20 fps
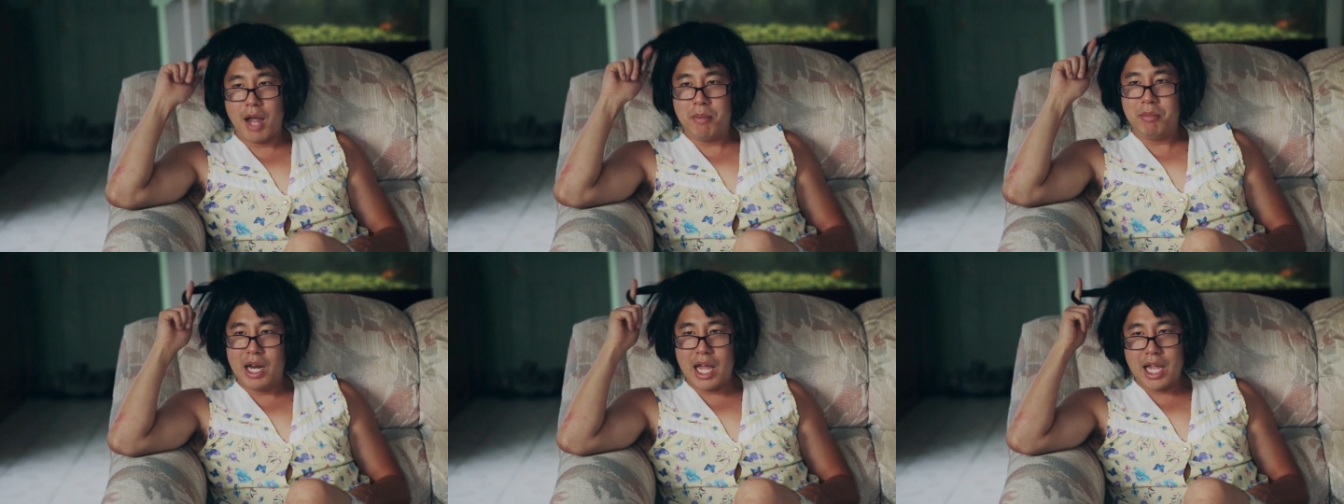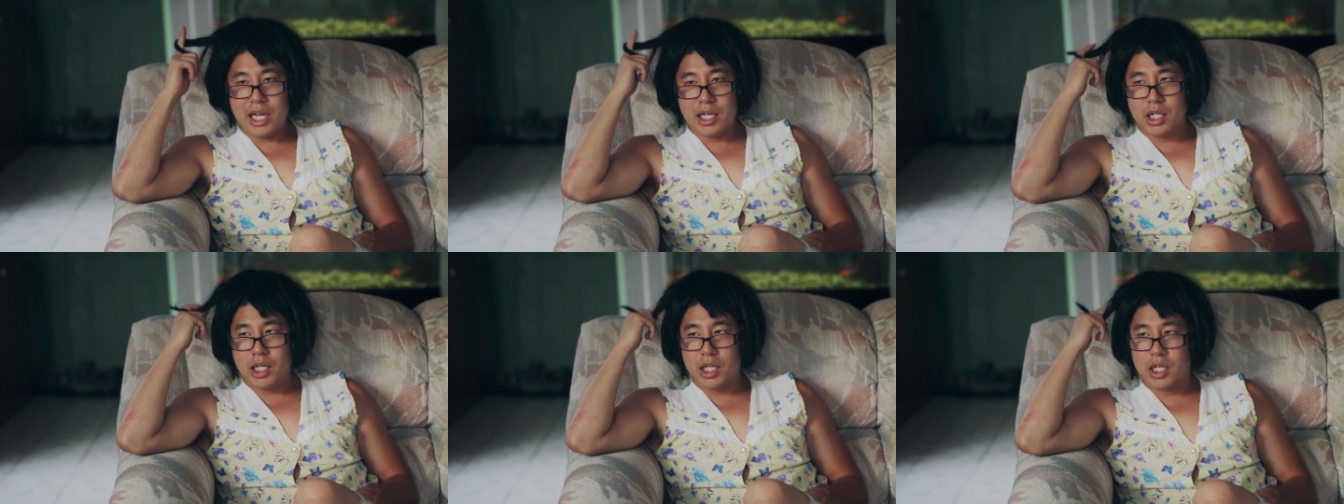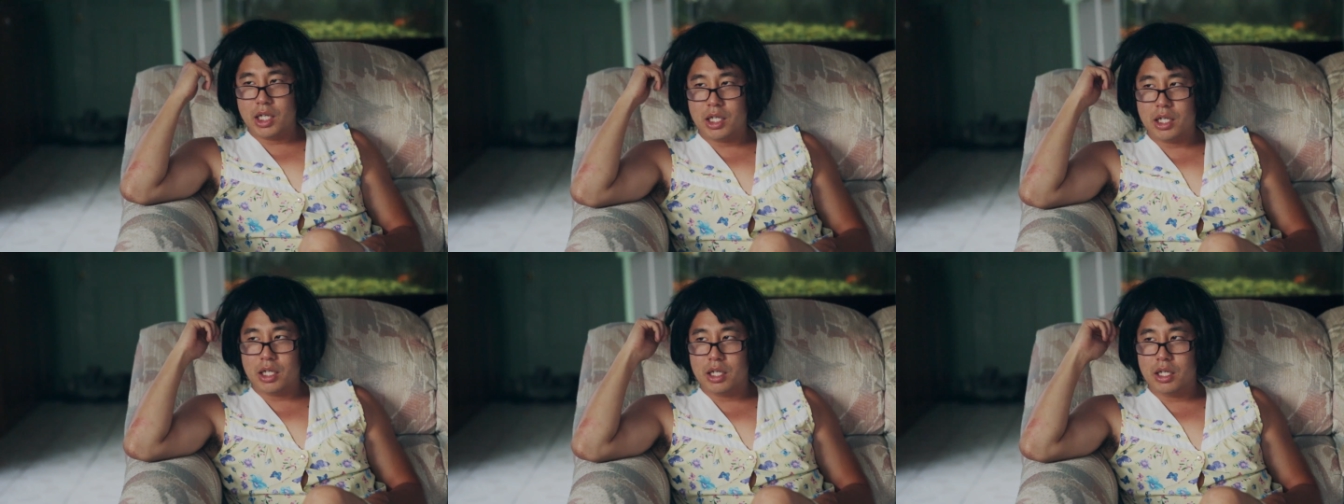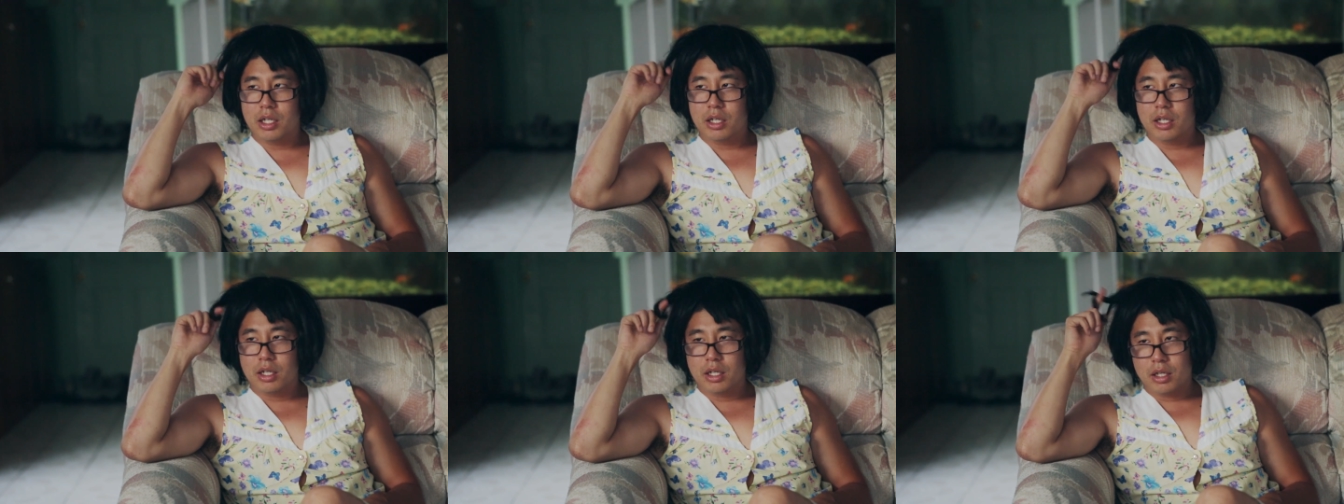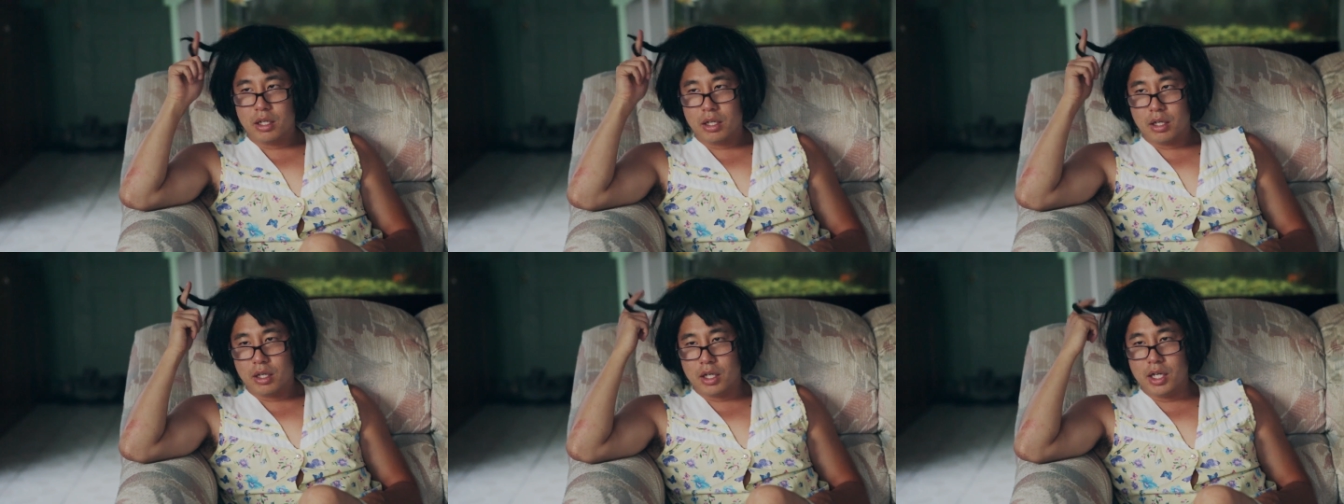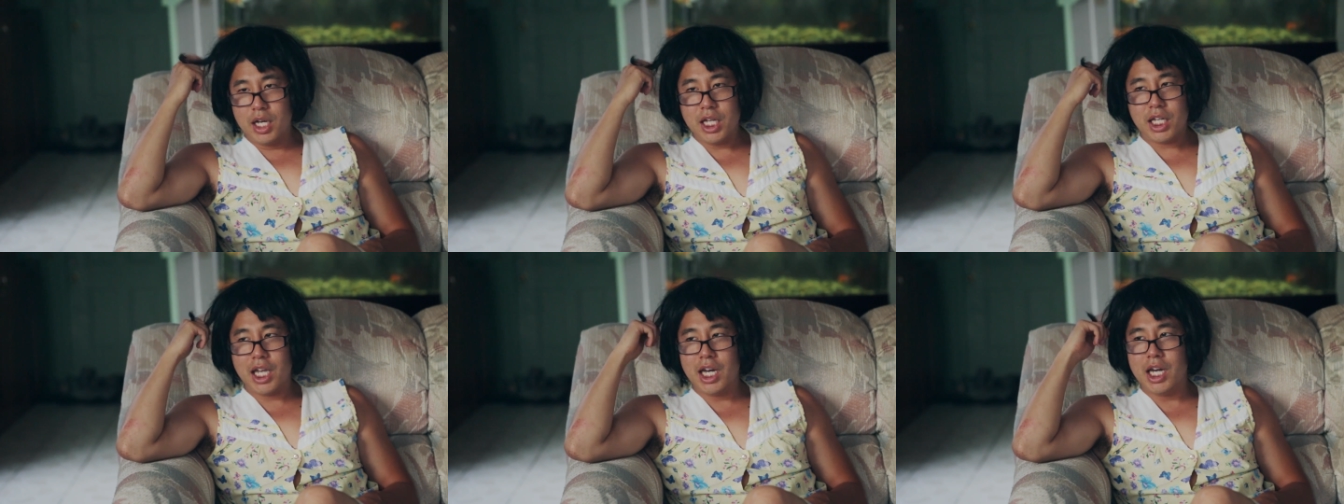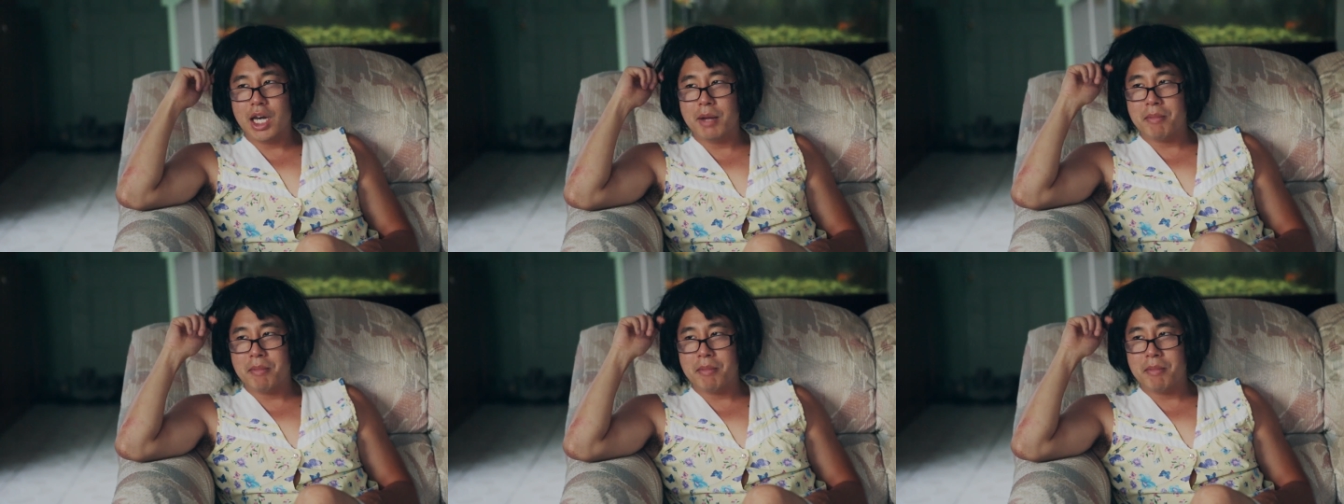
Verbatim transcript: I'm like the Nicki